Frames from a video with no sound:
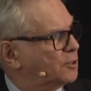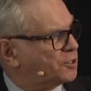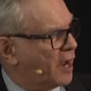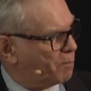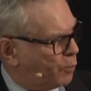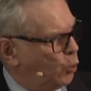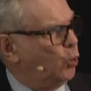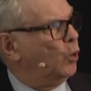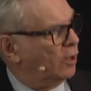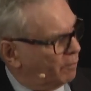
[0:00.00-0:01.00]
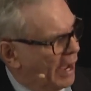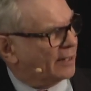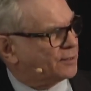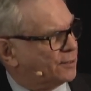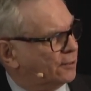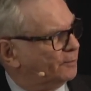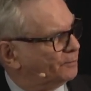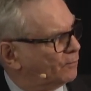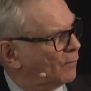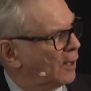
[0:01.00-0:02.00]
Chaput Baxter.
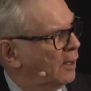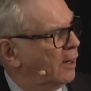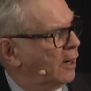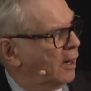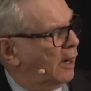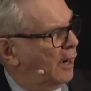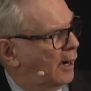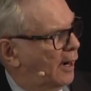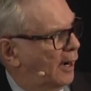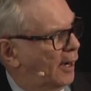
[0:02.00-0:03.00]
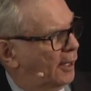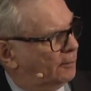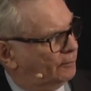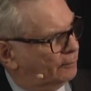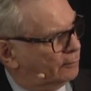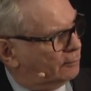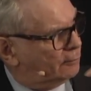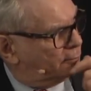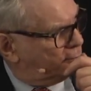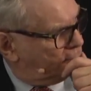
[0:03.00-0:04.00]
Um,
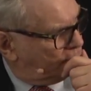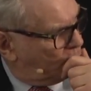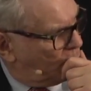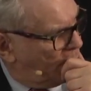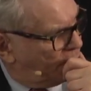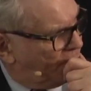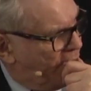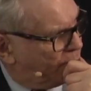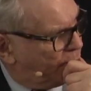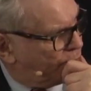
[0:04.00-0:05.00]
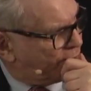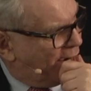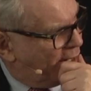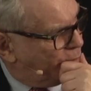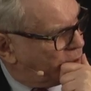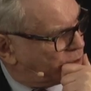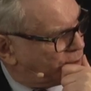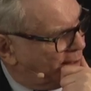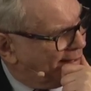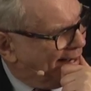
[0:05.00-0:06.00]
the family was Irish and